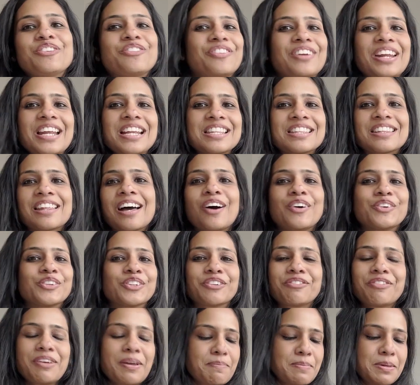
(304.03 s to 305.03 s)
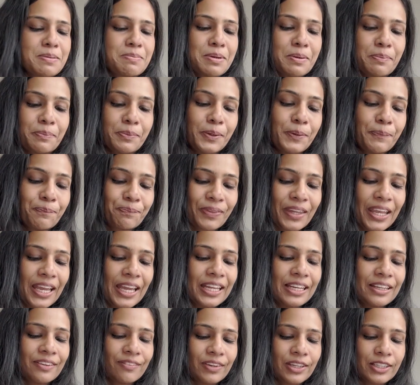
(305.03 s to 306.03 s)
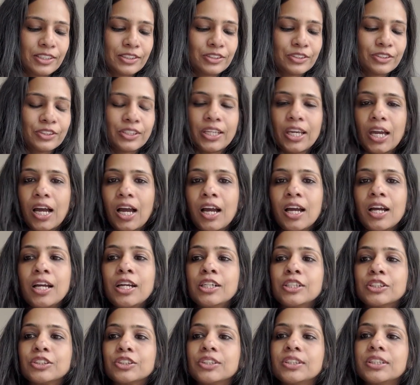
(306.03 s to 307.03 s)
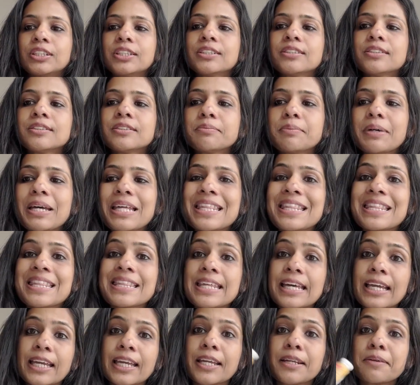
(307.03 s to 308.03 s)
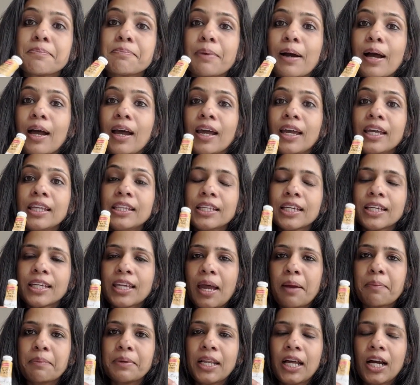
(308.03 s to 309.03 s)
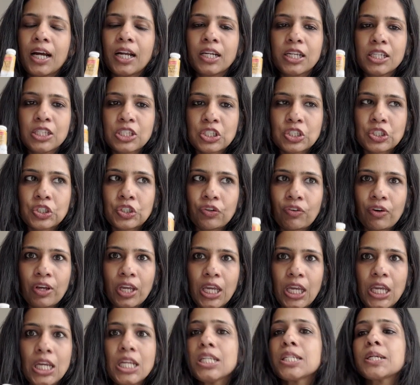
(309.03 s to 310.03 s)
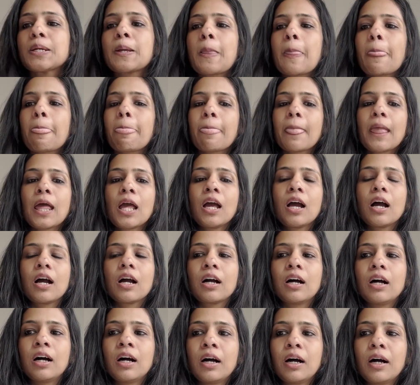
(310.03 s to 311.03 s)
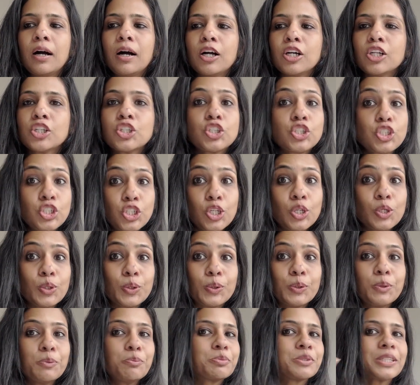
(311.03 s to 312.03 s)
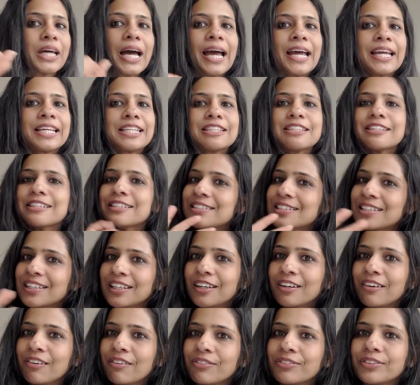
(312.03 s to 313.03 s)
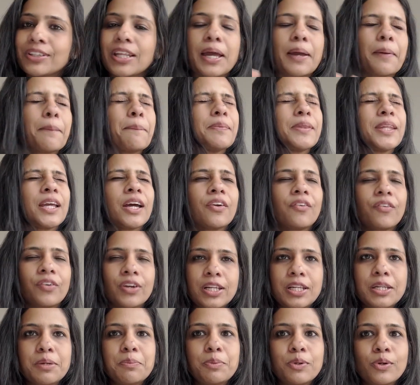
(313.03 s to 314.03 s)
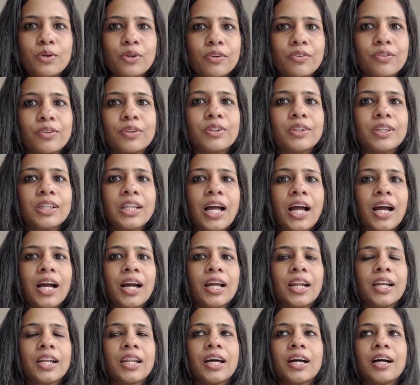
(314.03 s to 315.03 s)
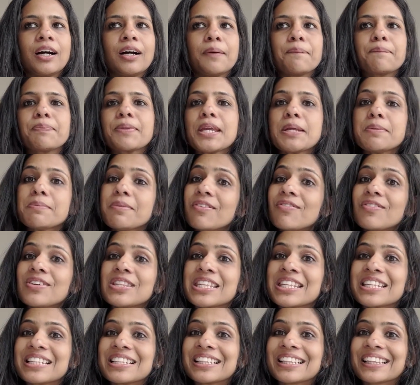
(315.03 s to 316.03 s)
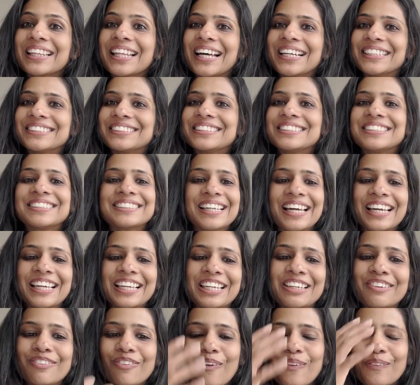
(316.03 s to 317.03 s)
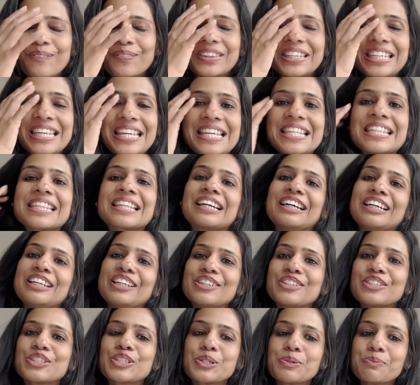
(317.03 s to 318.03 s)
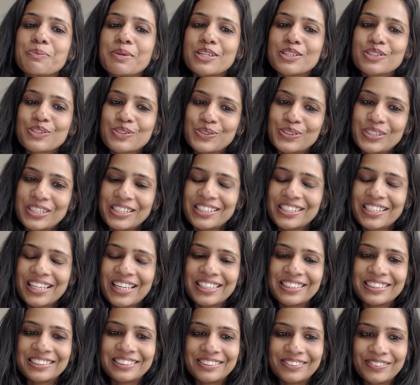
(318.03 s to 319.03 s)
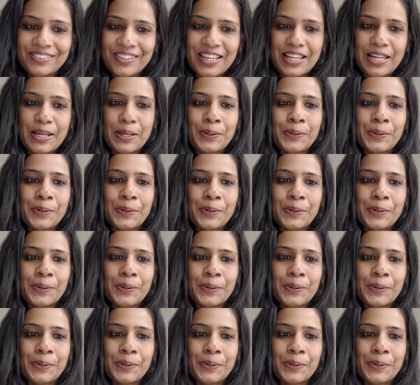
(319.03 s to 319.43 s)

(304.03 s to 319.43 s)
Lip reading: friend's house or family member, anywhere. So yeah, So this is my second buy, the Camel Artist Grade tubes. I just love them. They're really beautiful, and in my physical classes I give these colors to my student as well.